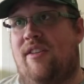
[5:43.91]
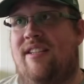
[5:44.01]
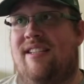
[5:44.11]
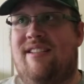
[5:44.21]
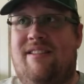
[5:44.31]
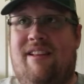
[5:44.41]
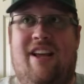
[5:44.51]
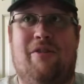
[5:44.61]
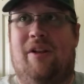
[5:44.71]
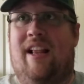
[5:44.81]
so this is
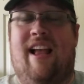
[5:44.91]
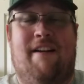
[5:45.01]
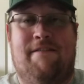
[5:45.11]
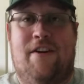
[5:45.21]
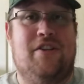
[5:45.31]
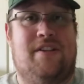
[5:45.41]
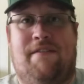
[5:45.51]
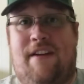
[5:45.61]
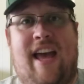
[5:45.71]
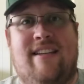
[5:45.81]
literally like a first
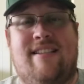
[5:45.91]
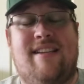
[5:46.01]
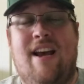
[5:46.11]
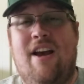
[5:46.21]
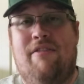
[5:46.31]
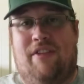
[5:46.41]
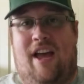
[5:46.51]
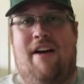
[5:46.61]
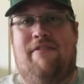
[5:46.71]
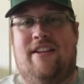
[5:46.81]
offense for
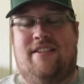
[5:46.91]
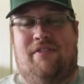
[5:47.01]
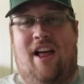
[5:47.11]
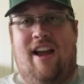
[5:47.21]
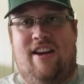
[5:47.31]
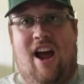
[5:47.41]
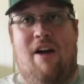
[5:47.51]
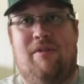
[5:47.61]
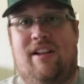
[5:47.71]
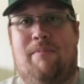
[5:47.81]
the offensive line
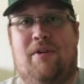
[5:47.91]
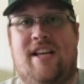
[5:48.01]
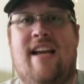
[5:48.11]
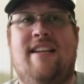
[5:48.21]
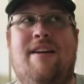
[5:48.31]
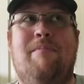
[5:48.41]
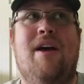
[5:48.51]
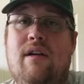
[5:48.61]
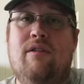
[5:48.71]
not really protecting him.